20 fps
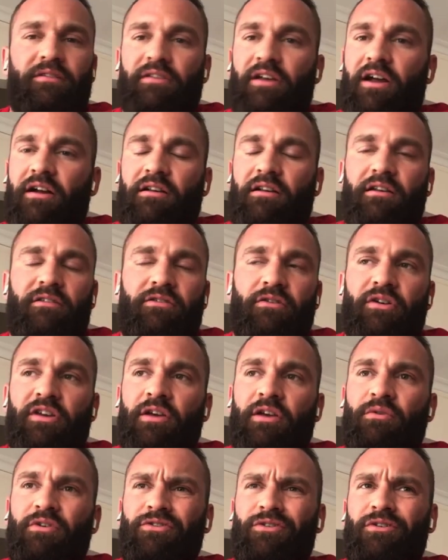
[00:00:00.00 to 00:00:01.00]
exactly. So
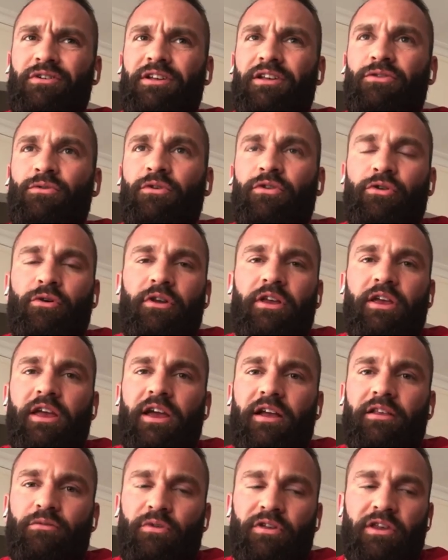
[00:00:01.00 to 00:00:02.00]
he was only two
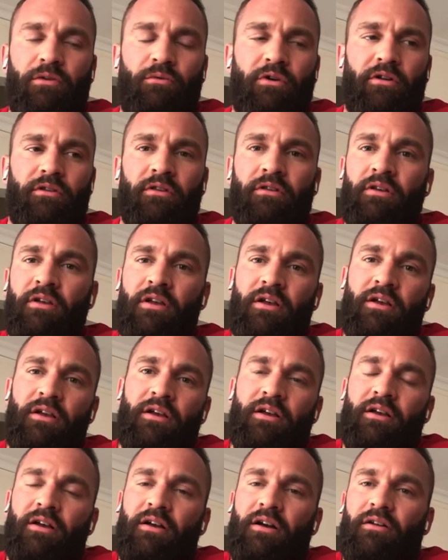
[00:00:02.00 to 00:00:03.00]
thirty-eight when he won
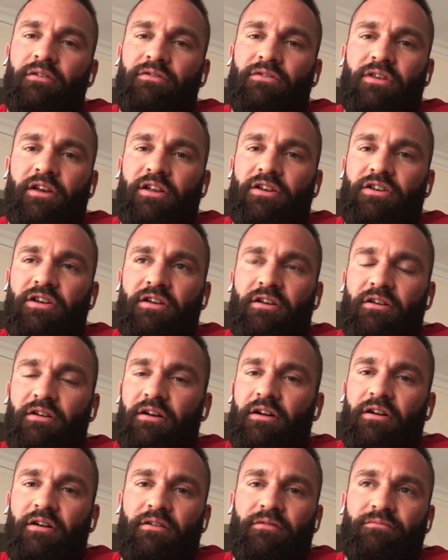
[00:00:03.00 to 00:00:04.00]
yeah. on stage.
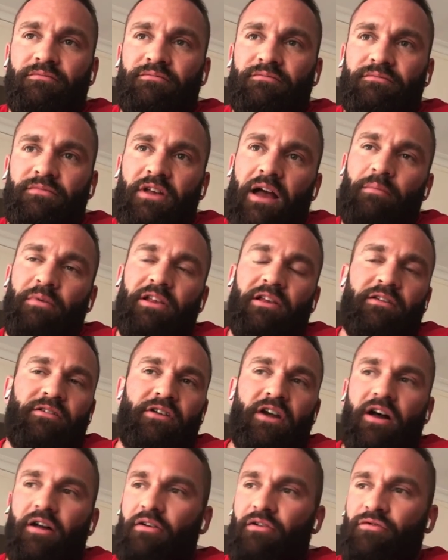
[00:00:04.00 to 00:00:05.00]
Um, I mean, he's
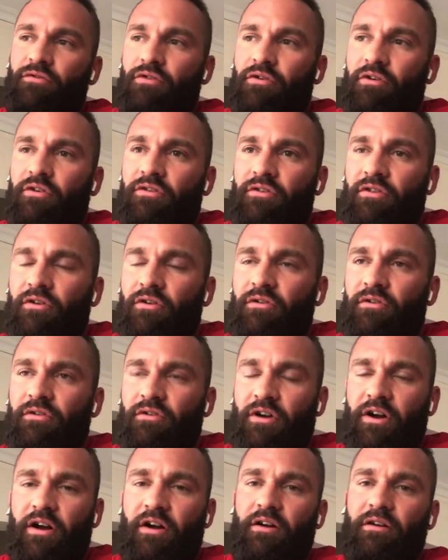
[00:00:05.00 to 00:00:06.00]
got, of course, you know,
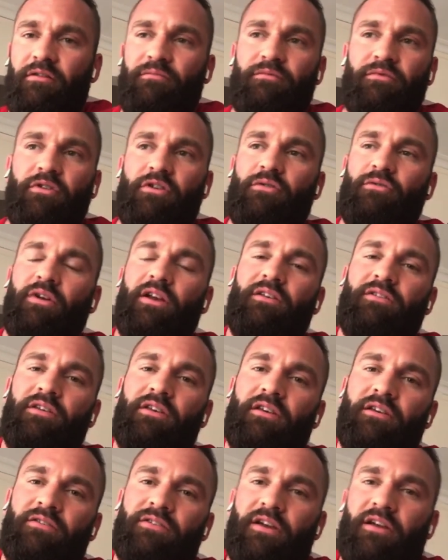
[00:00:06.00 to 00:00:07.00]
um,
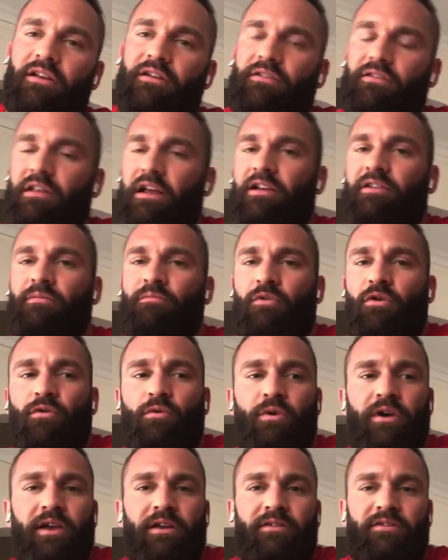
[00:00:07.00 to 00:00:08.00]
crazy aesthetics, like
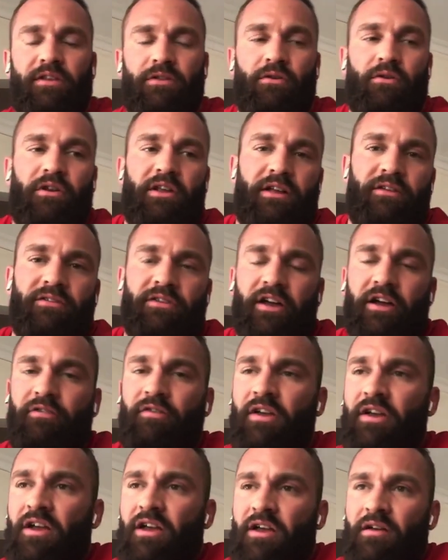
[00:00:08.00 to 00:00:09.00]
small waist and all that
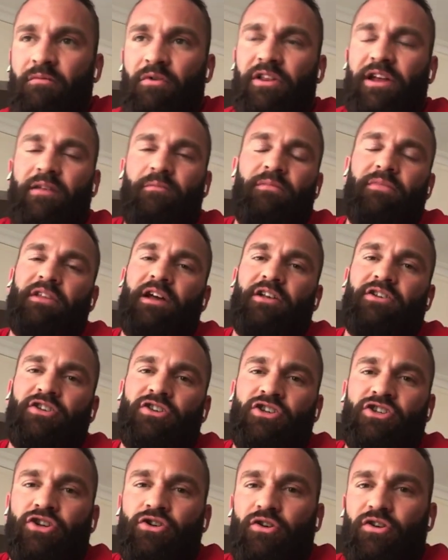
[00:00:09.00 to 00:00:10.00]
stuff. But that, that
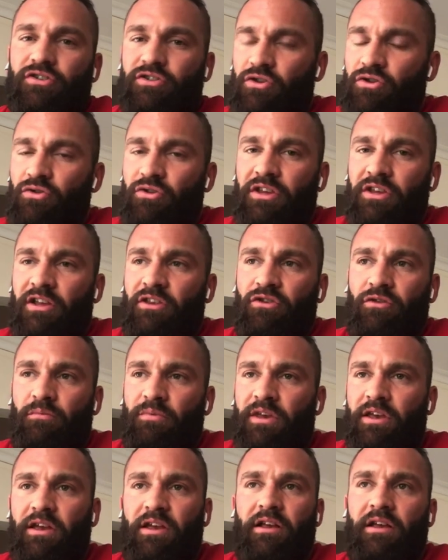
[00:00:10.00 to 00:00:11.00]
just shows you don't need to
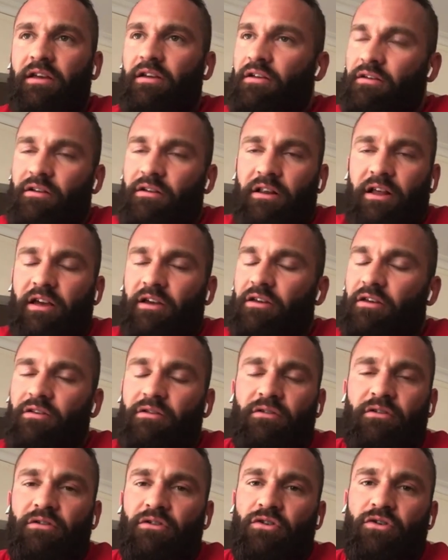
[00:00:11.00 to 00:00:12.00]
be, like,
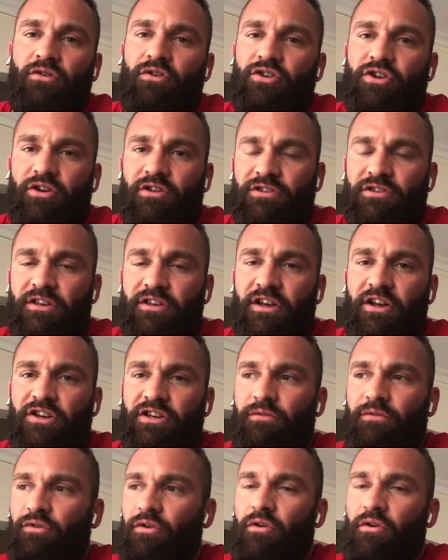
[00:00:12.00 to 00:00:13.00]
huge on
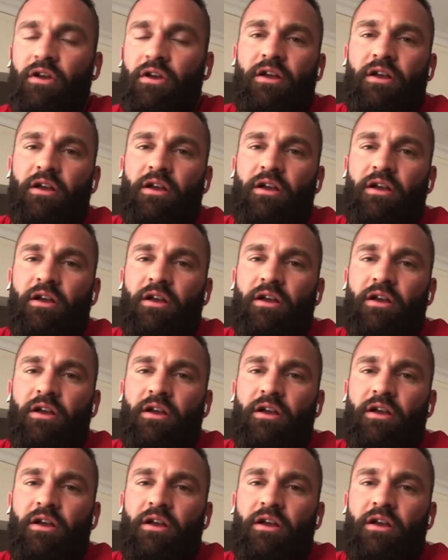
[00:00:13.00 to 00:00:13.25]
stage. No. If, you,